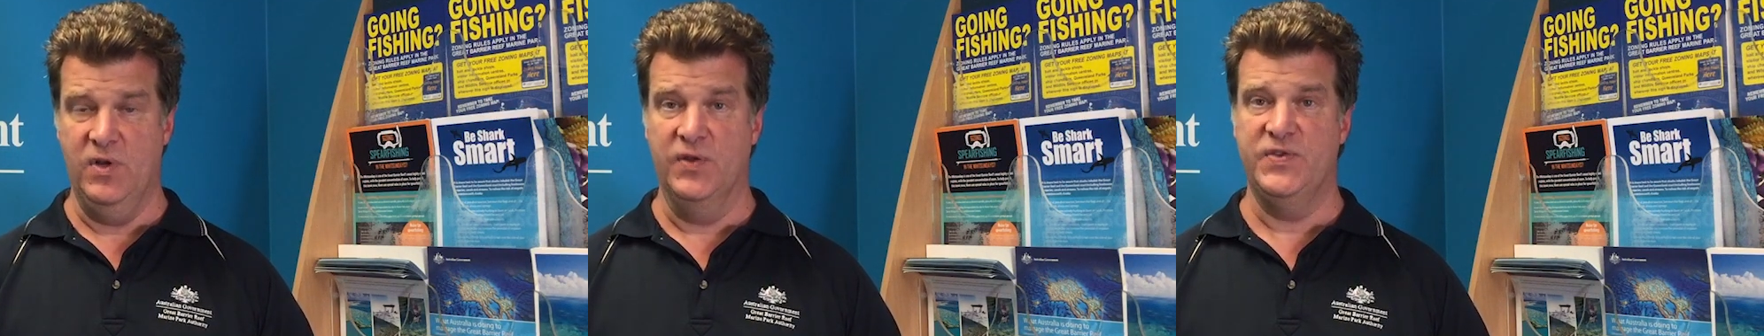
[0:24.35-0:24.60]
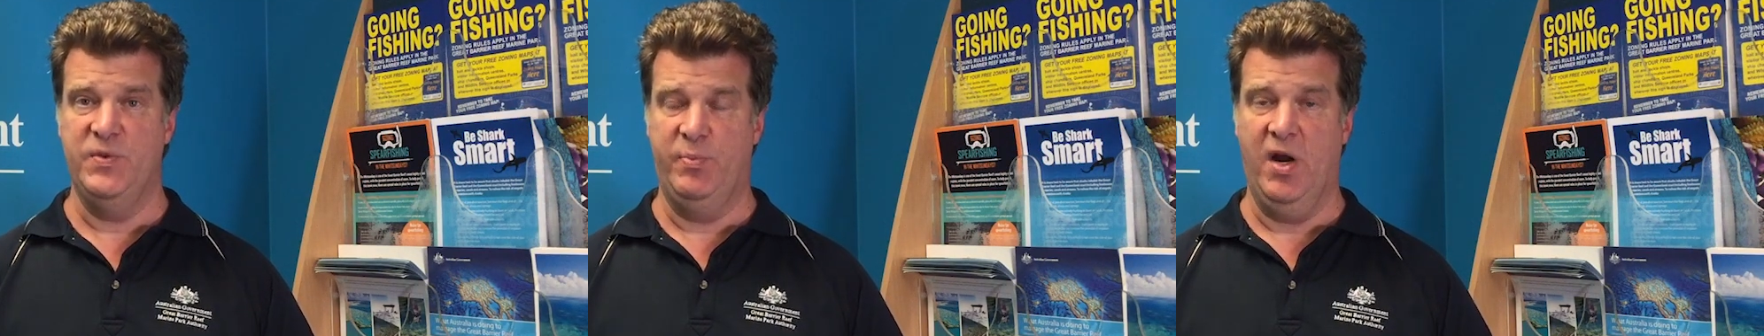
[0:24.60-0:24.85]

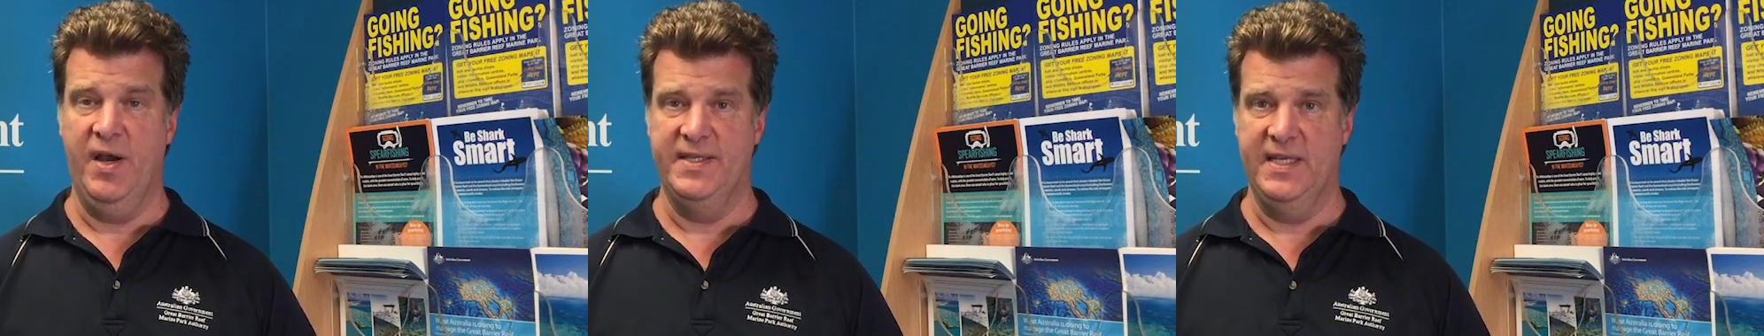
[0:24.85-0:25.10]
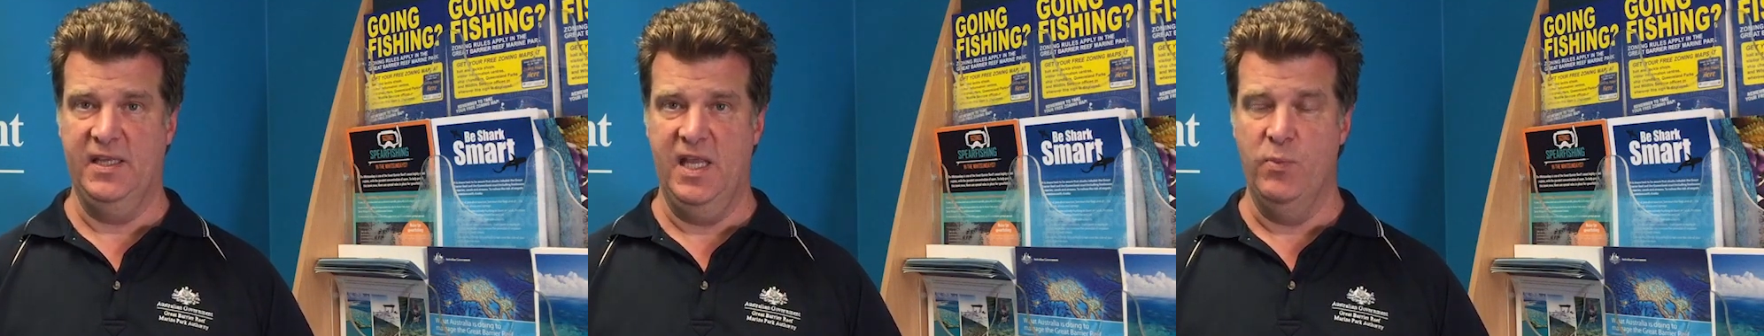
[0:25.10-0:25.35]
not
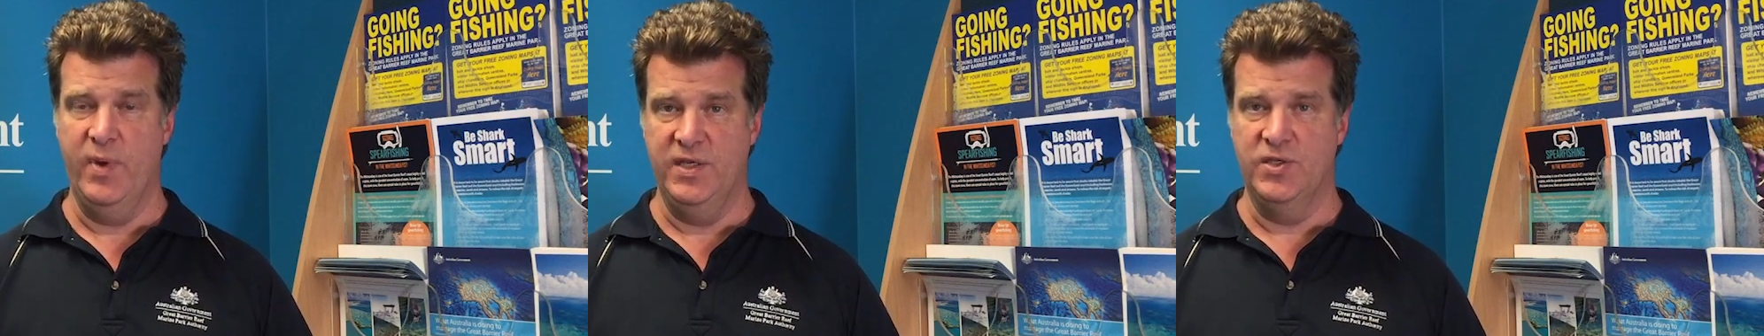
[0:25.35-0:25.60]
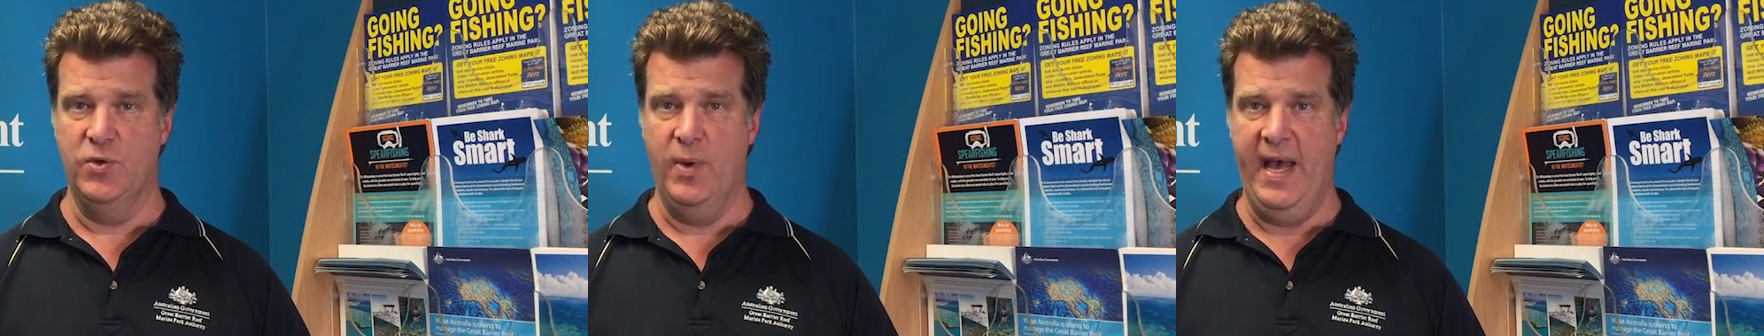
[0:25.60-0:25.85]
surprisingly, we
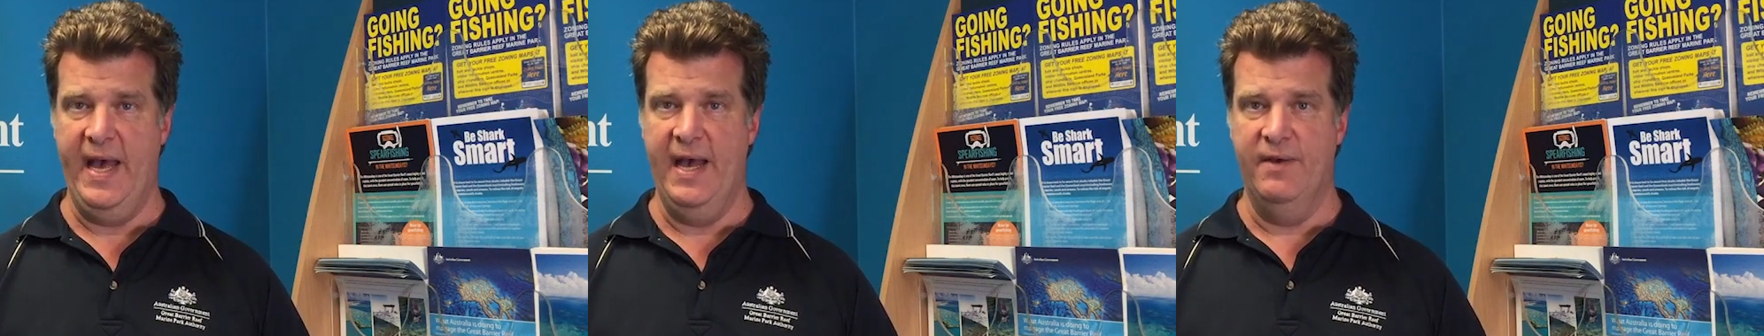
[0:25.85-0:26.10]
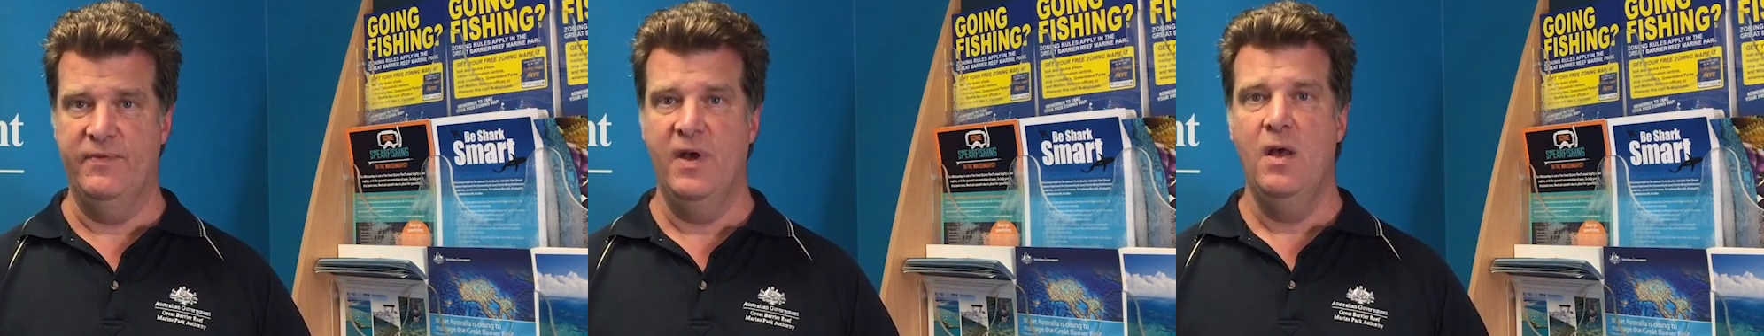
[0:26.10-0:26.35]
do
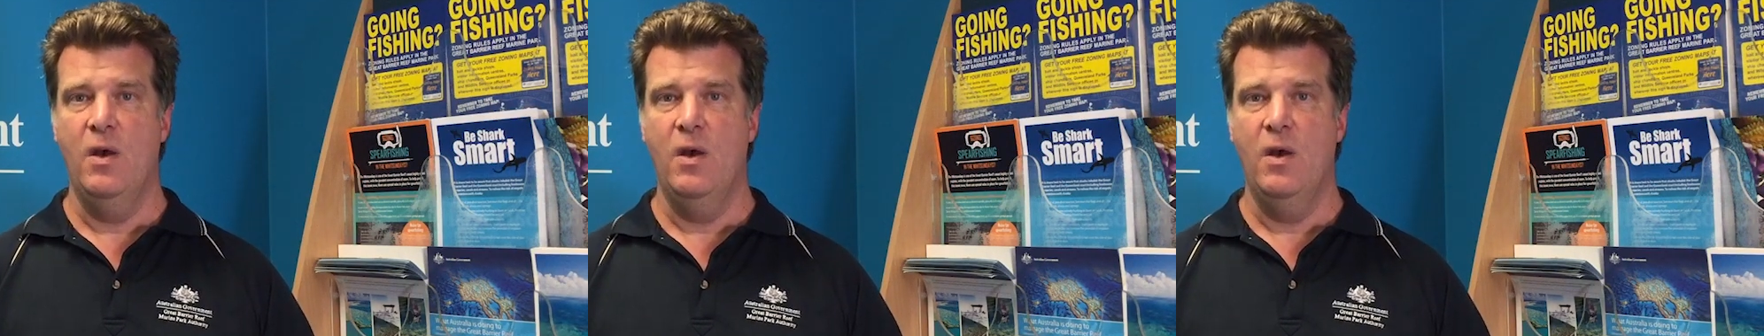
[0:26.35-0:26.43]
have